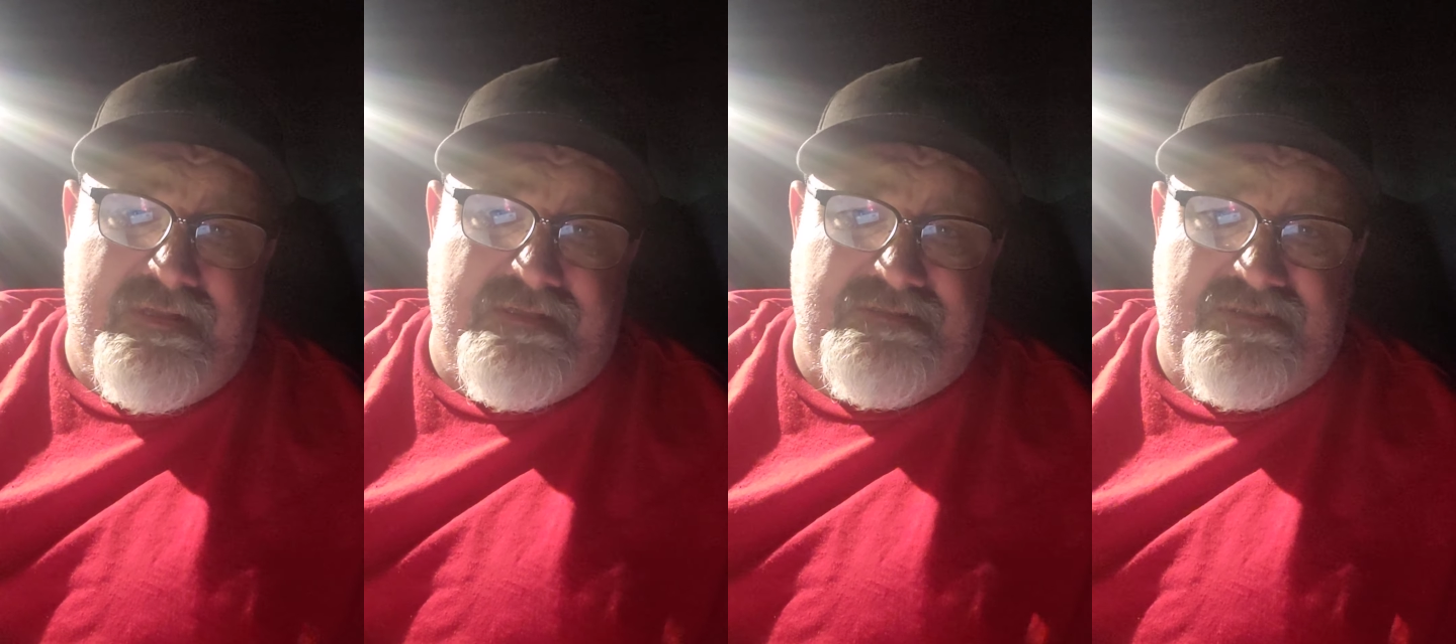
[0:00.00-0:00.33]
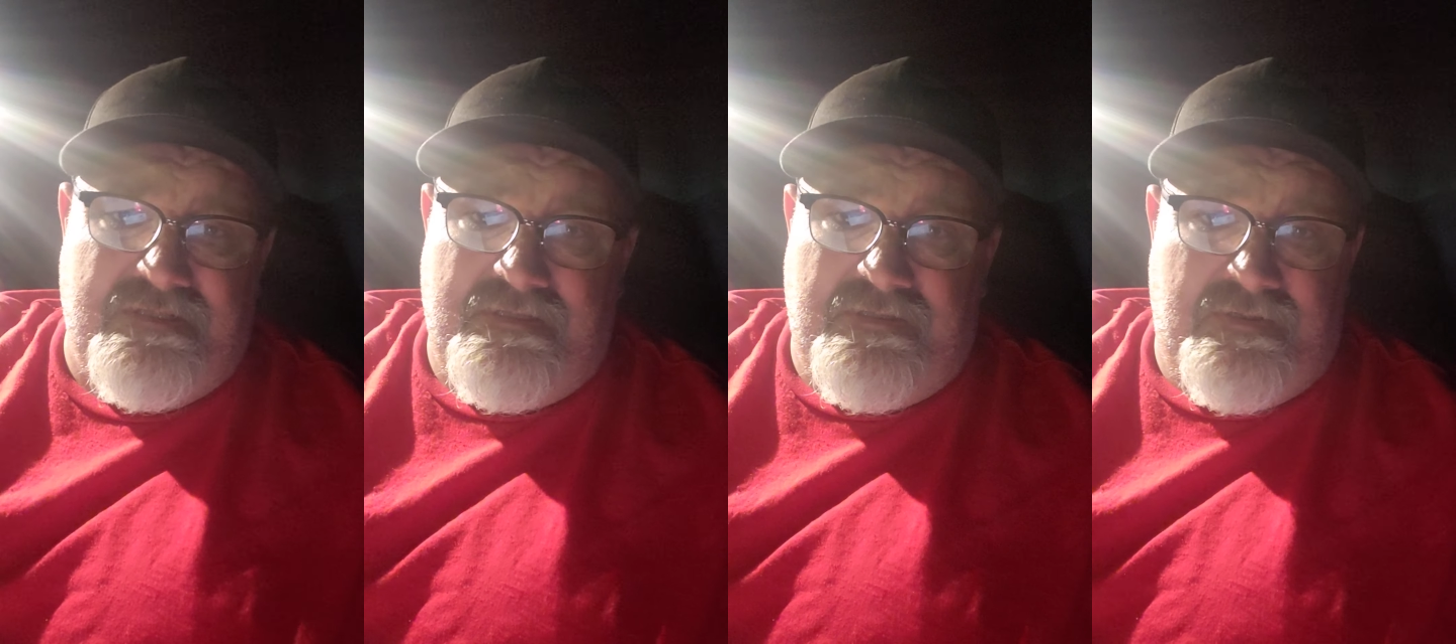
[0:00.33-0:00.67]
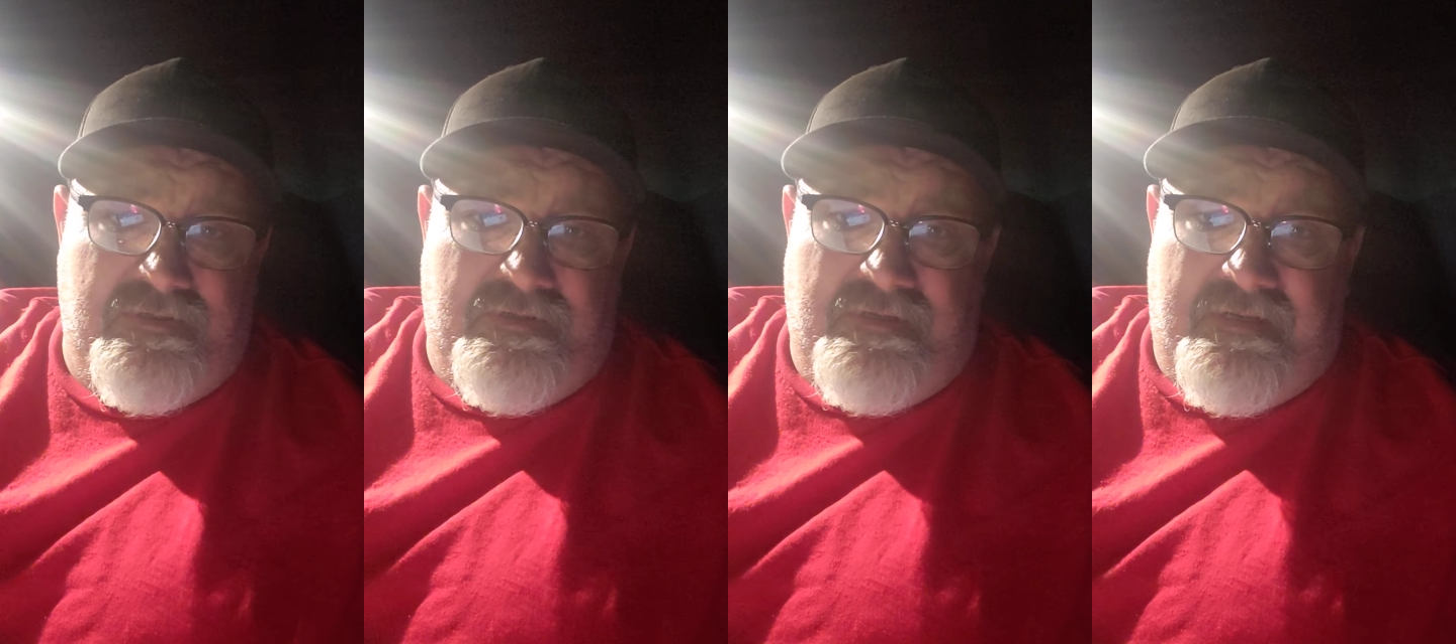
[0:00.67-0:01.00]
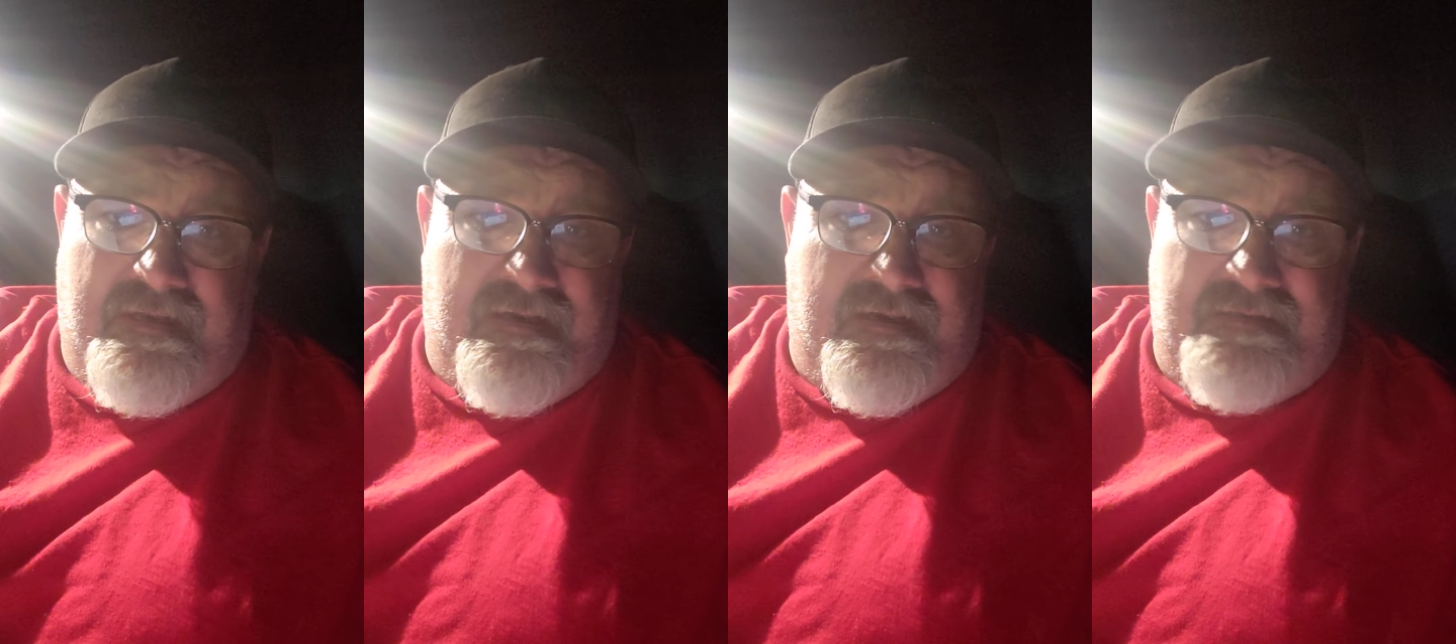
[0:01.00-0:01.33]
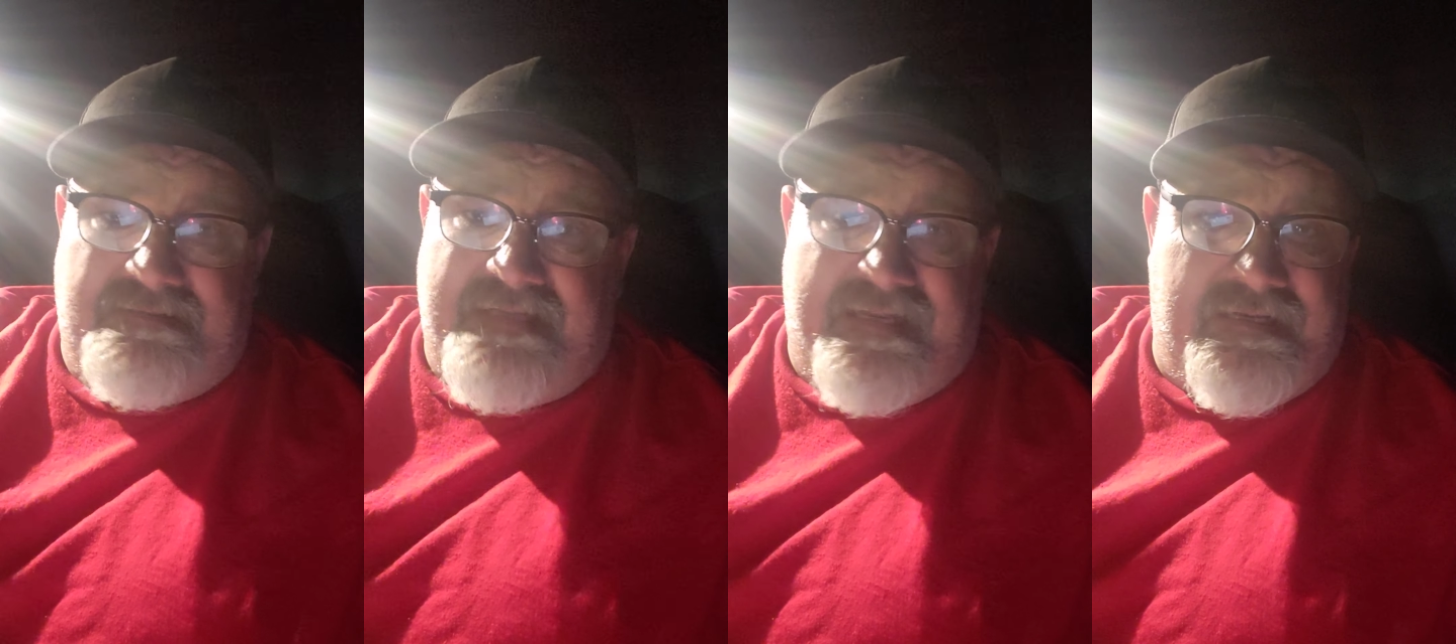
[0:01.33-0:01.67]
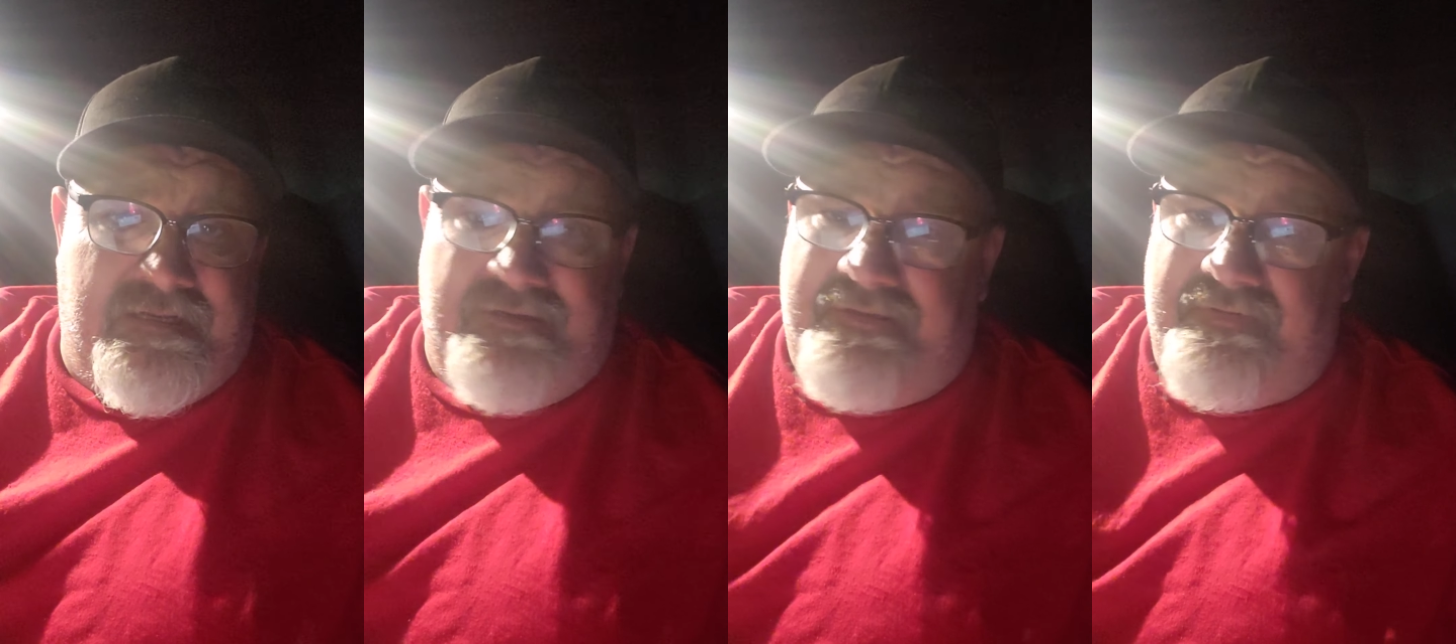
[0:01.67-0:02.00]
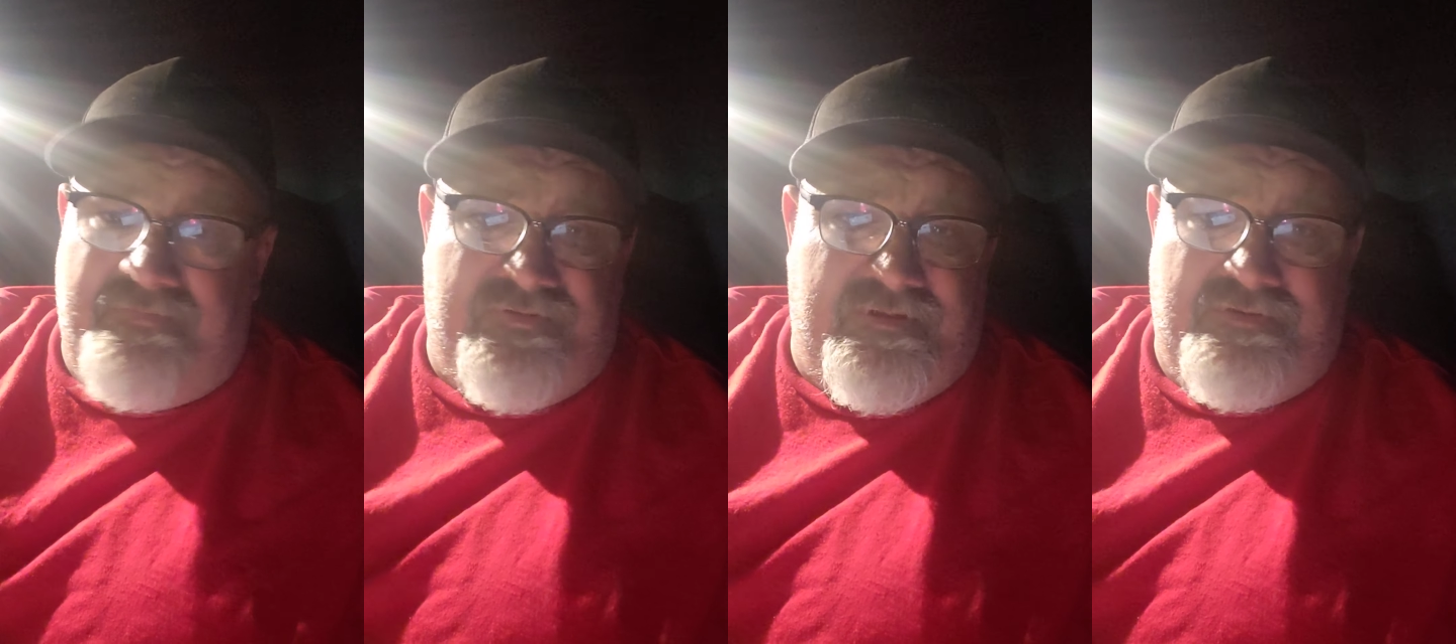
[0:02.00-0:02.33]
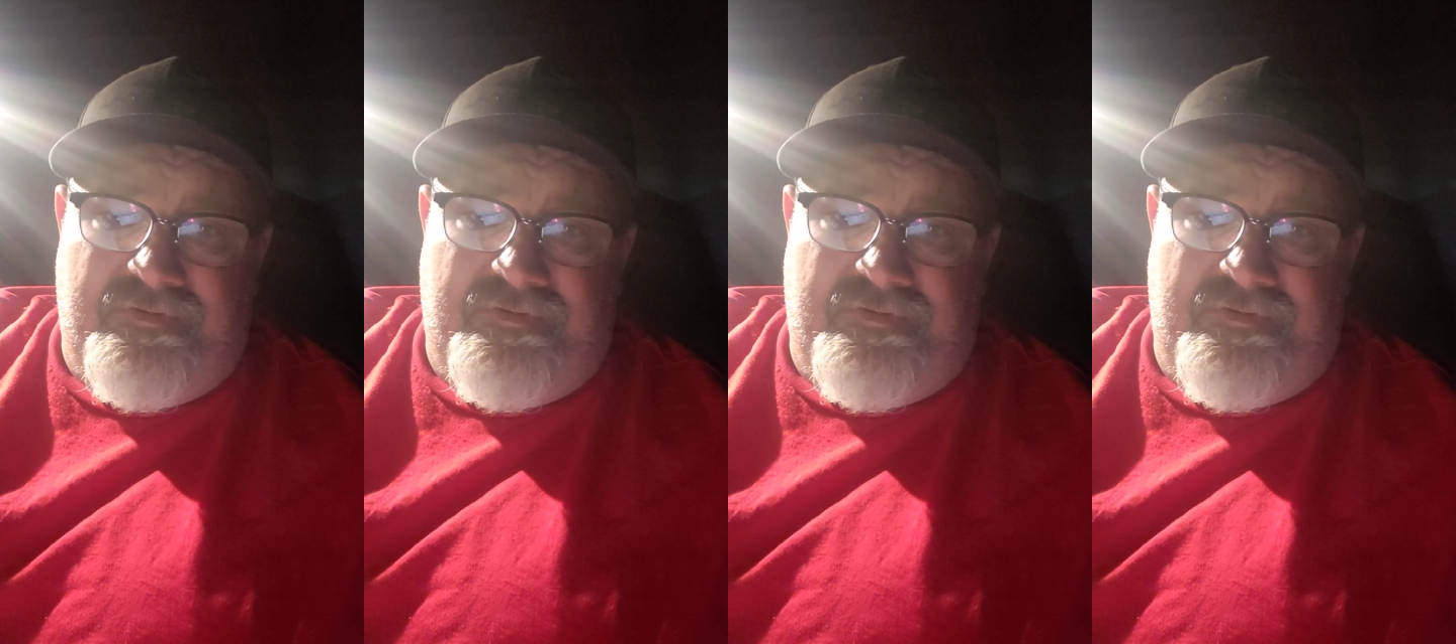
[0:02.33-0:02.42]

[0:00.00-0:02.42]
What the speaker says: of this, take it, use it,